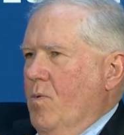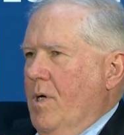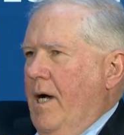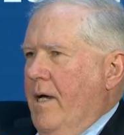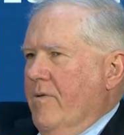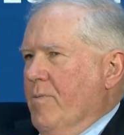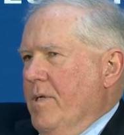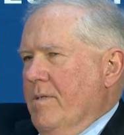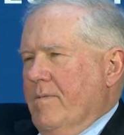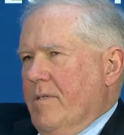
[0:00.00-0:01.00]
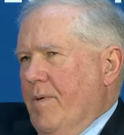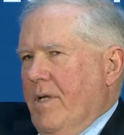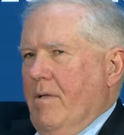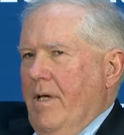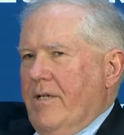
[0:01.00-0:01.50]
I have been
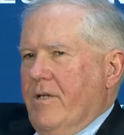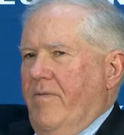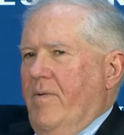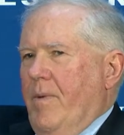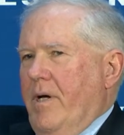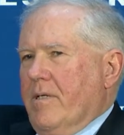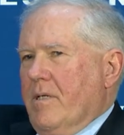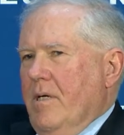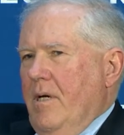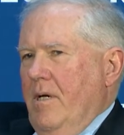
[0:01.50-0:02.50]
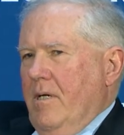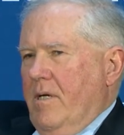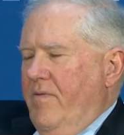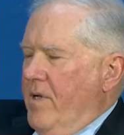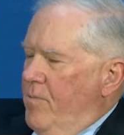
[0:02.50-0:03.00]
spending the last several months
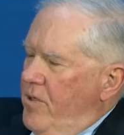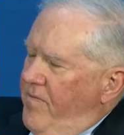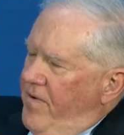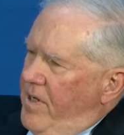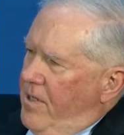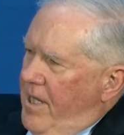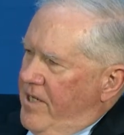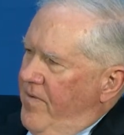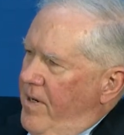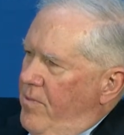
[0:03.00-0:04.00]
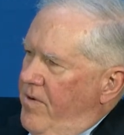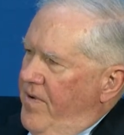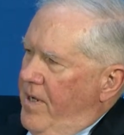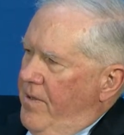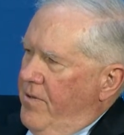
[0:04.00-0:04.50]
giving a classified
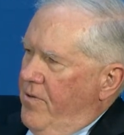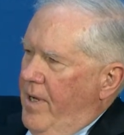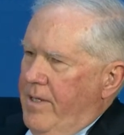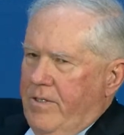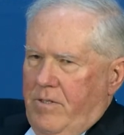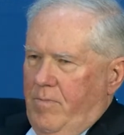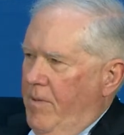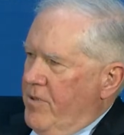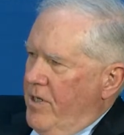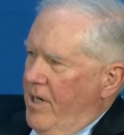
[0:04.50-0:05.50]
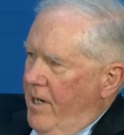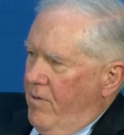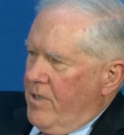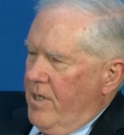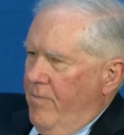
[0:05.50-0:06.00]
briefing on the threat to members of
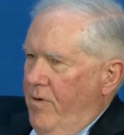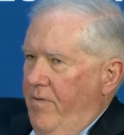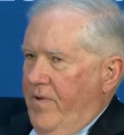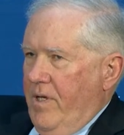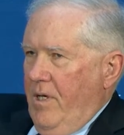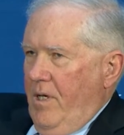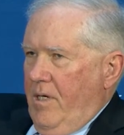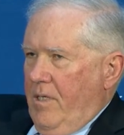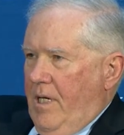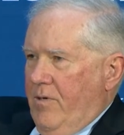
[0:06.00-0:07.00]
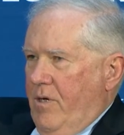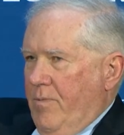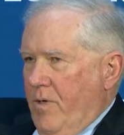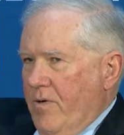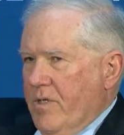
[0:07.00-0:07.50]
Congress. I briefed the House
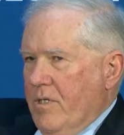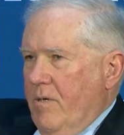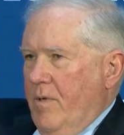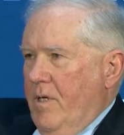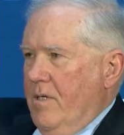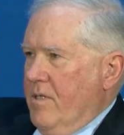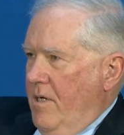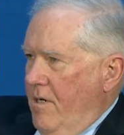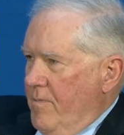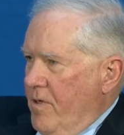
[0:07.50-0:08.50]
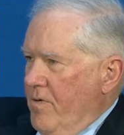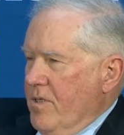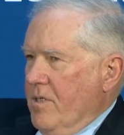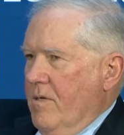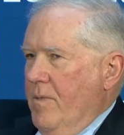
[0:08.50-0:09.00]
Armed Services Committee, the Senate Armed
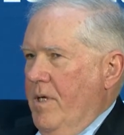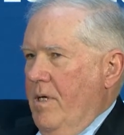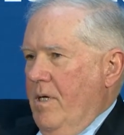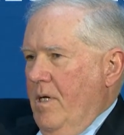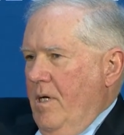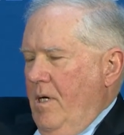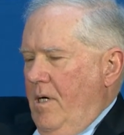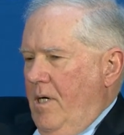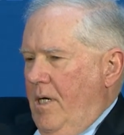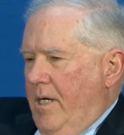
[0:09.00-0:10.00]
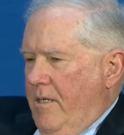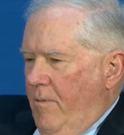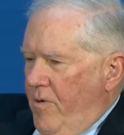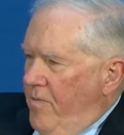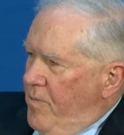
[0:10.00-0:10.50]
Services Committee, a
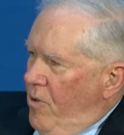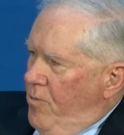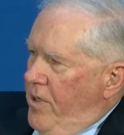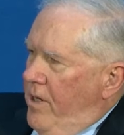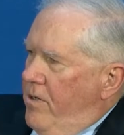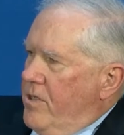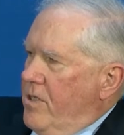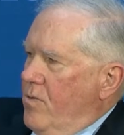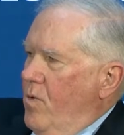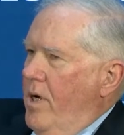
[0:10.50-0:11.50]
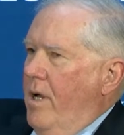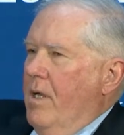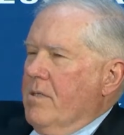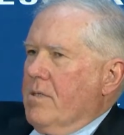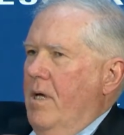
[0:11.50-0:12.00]
number of appropriators as
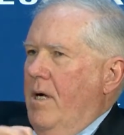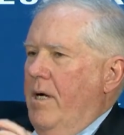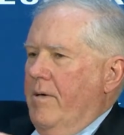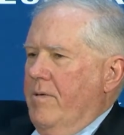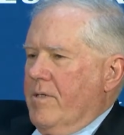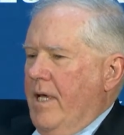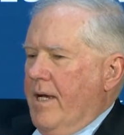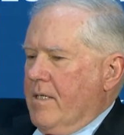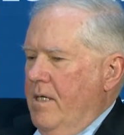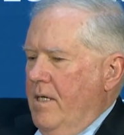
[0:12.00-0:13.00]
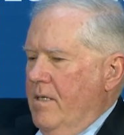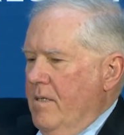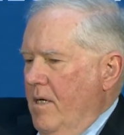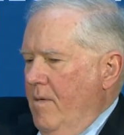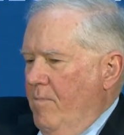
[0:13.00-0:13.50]
well, the SACD
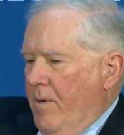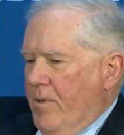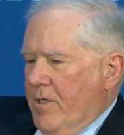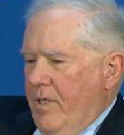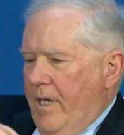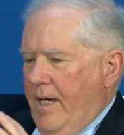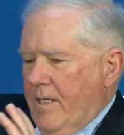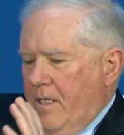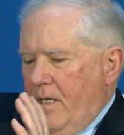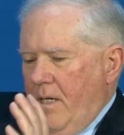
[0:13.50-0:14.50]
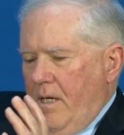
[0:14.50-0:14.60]
and members of the HACD.